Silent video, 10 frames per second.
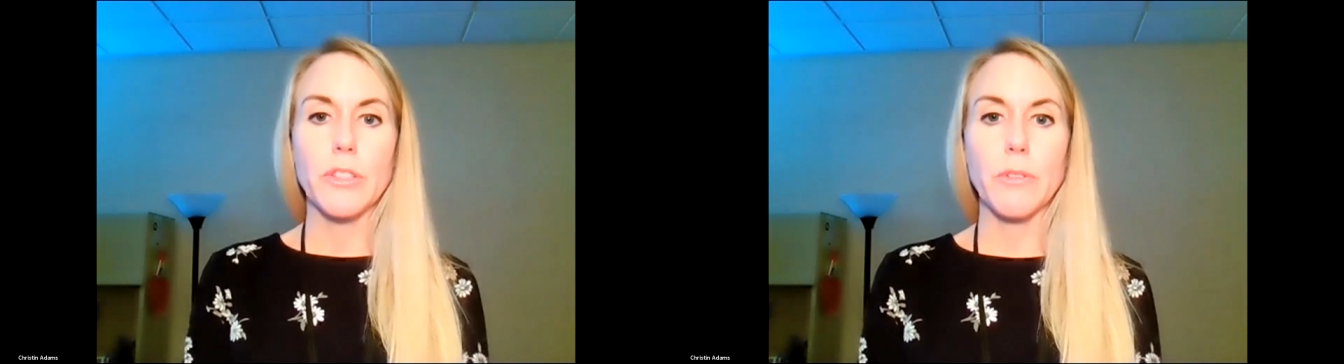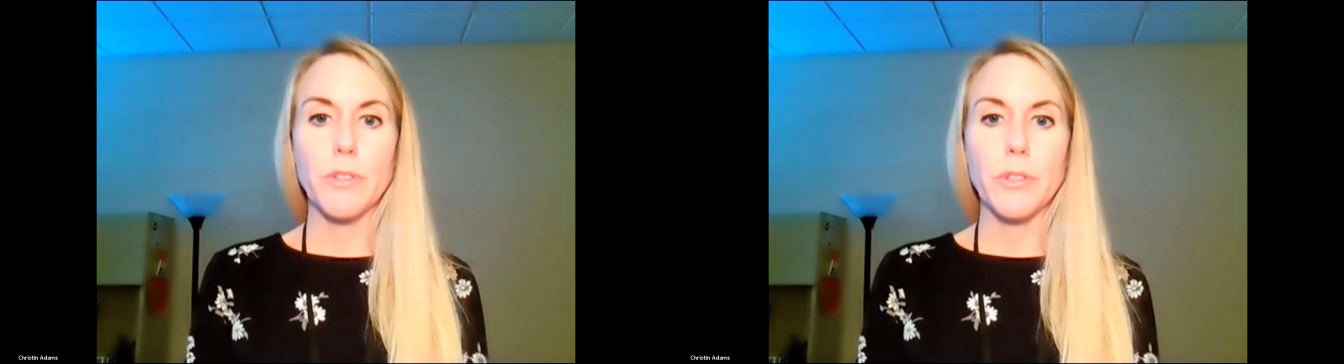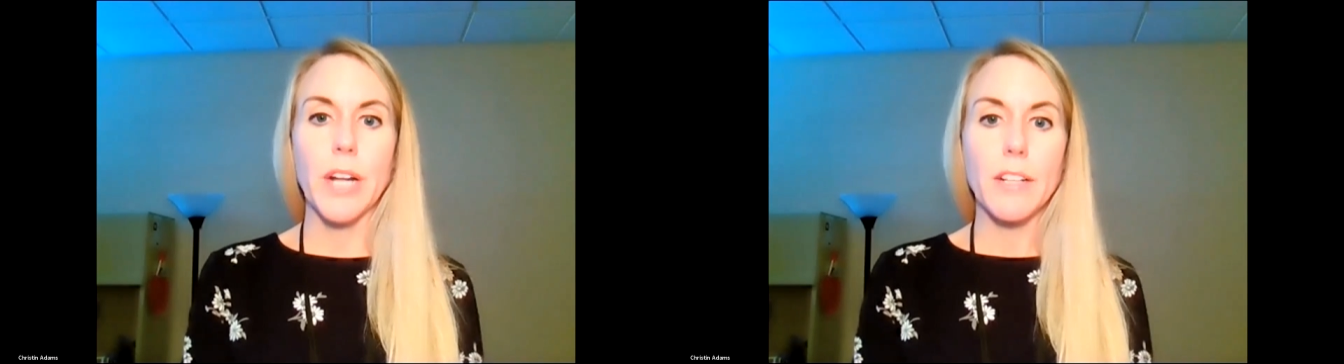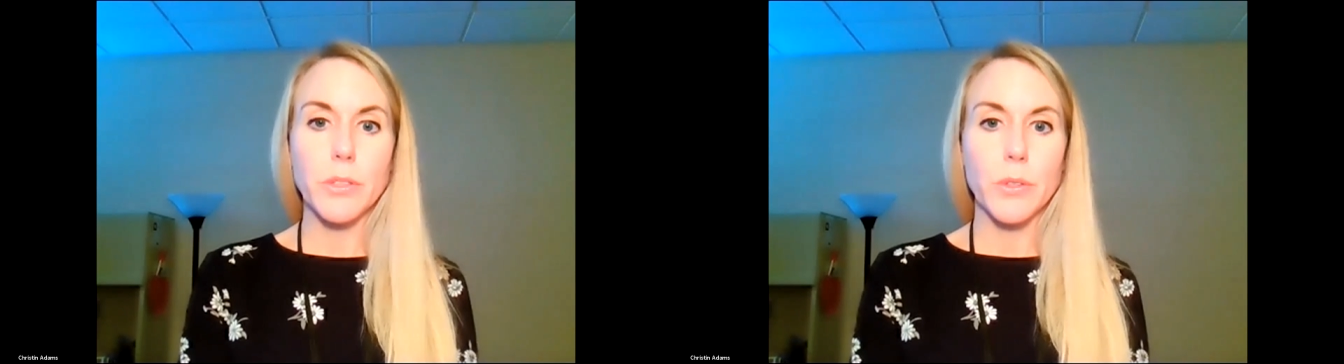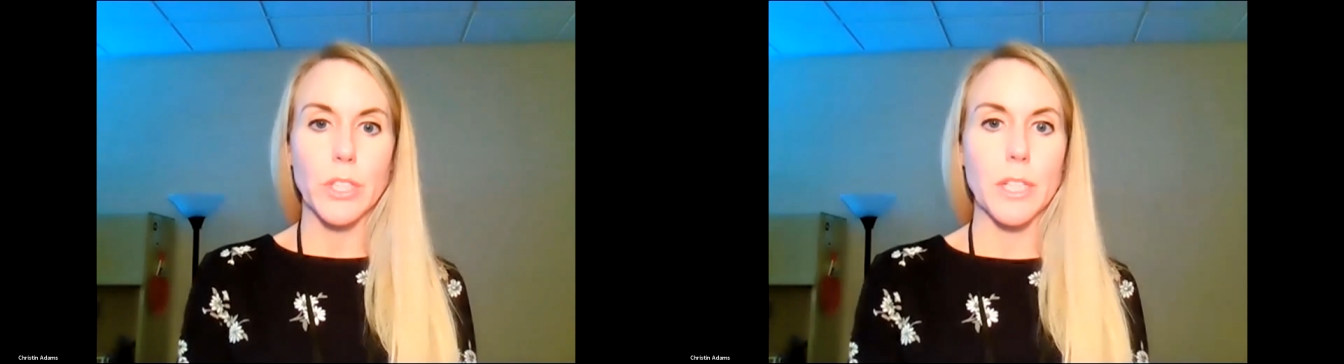So do
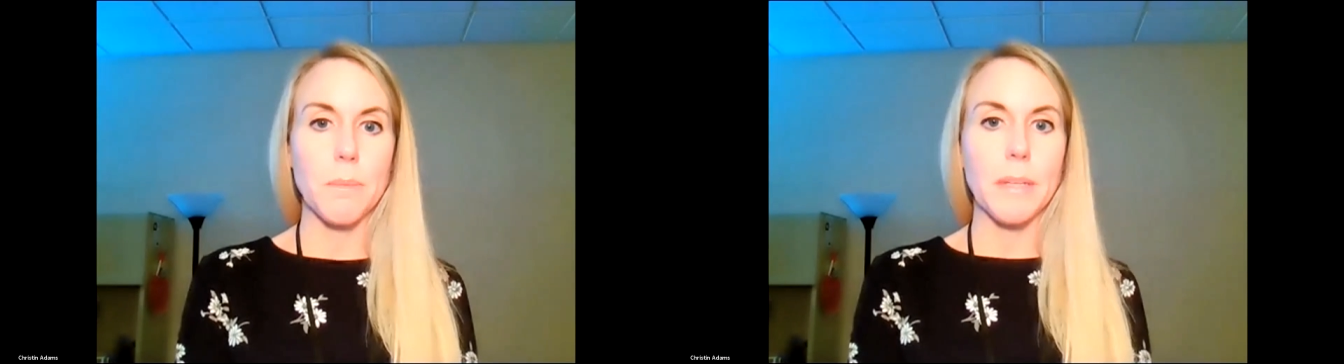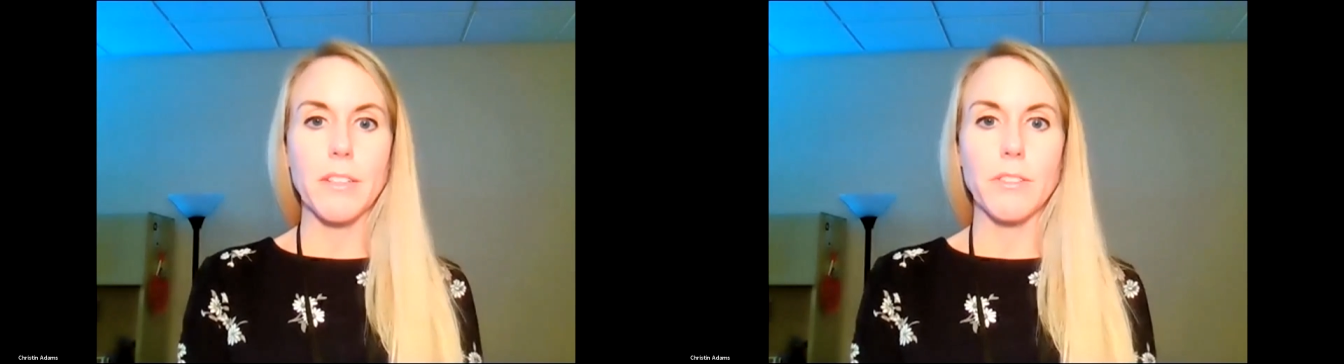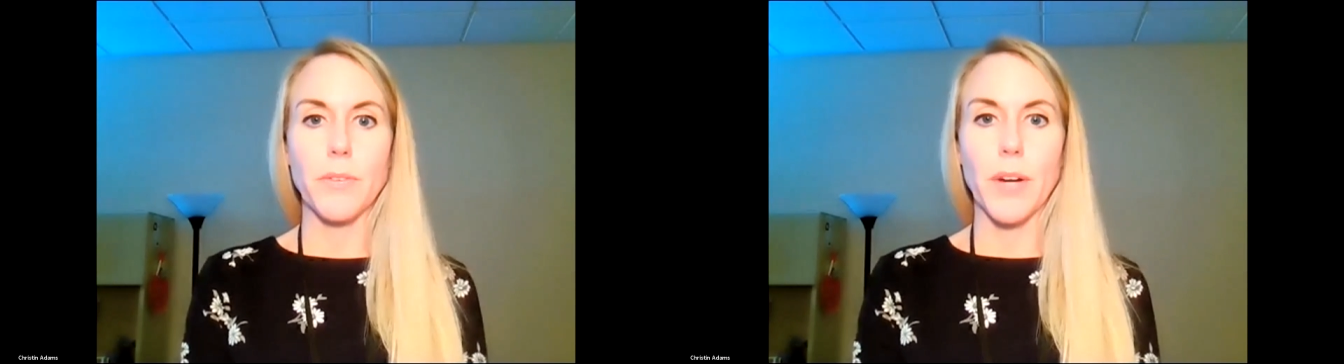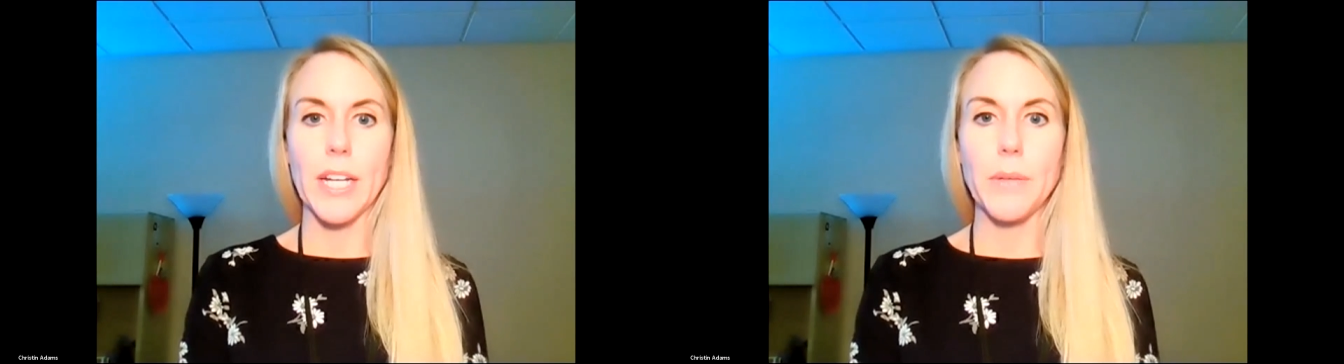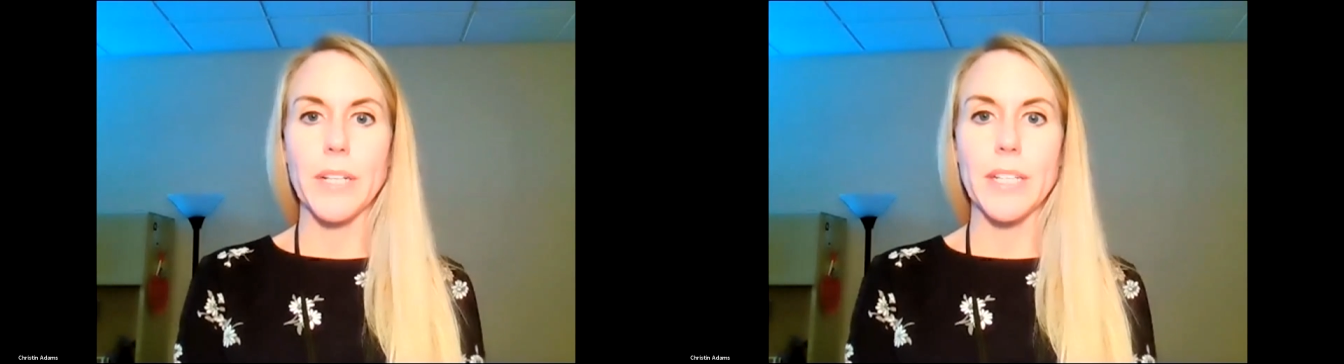not score should be used for
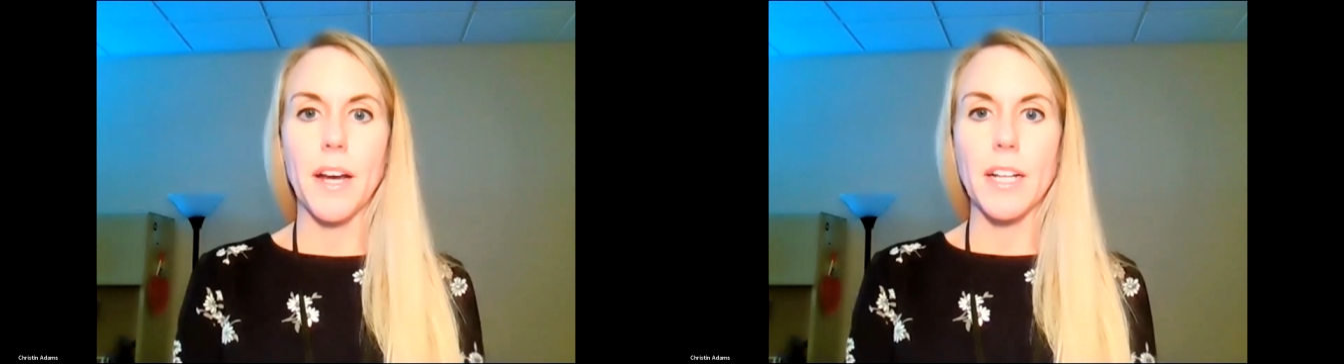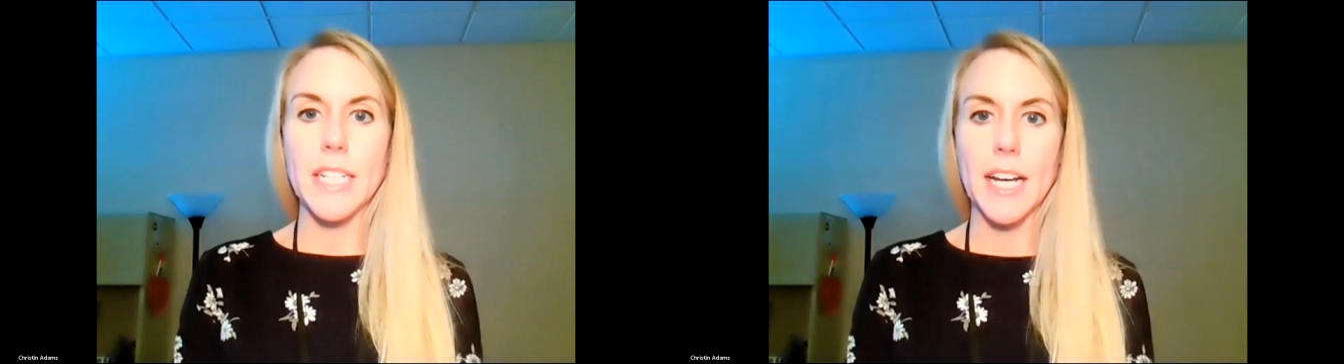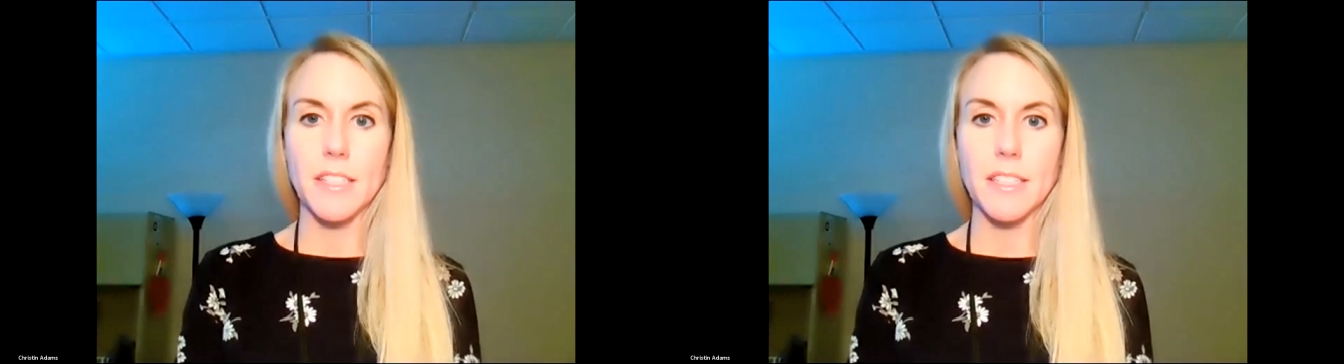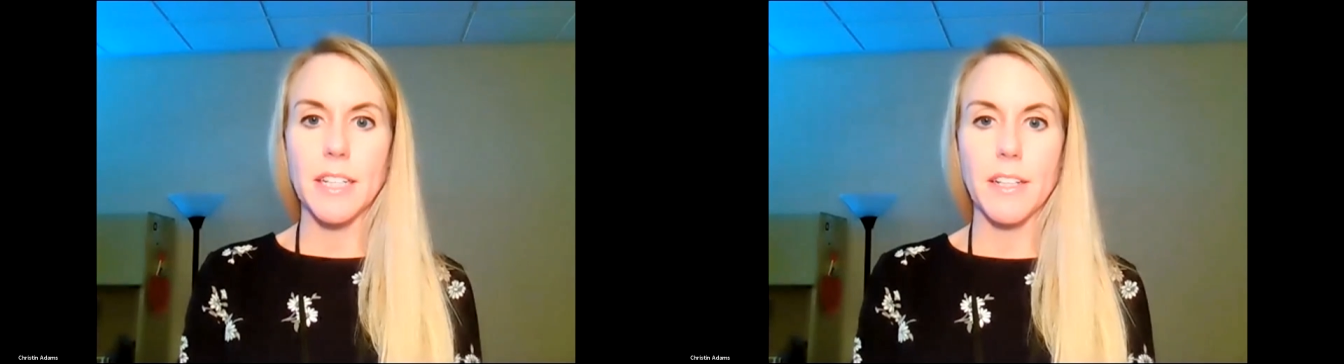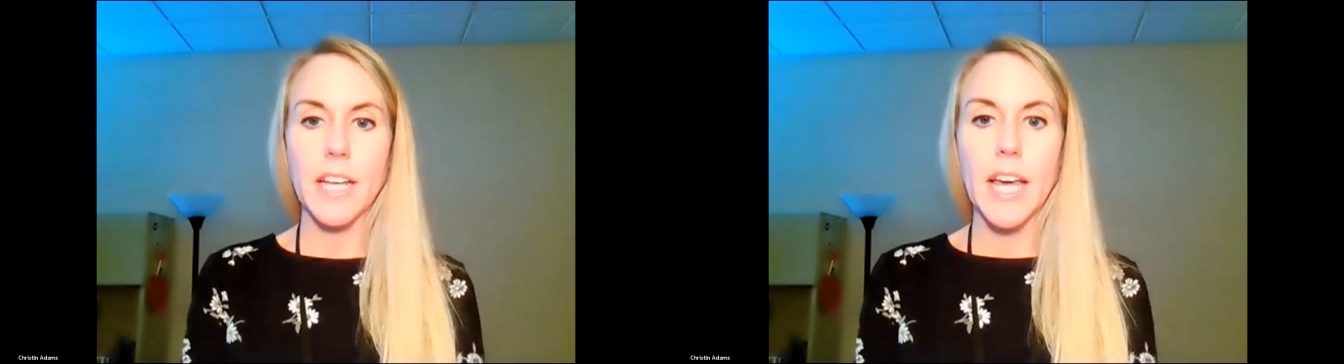anyone not
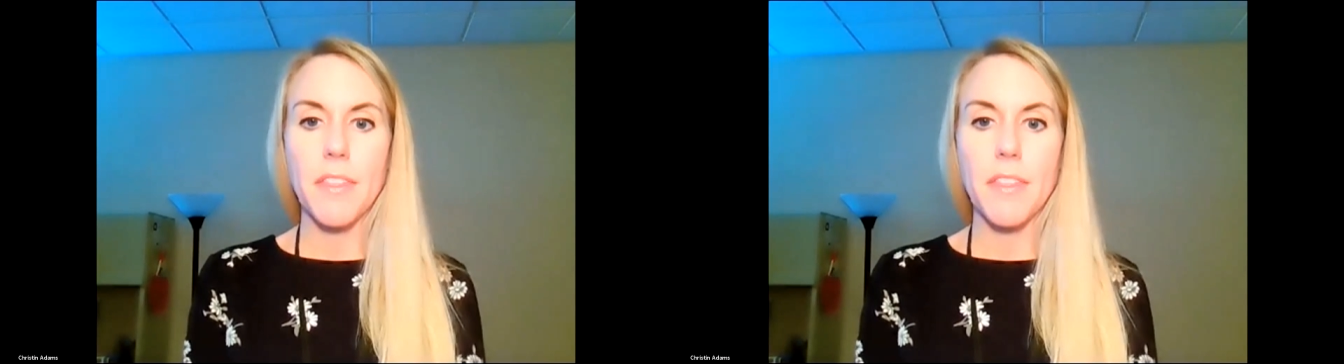testing.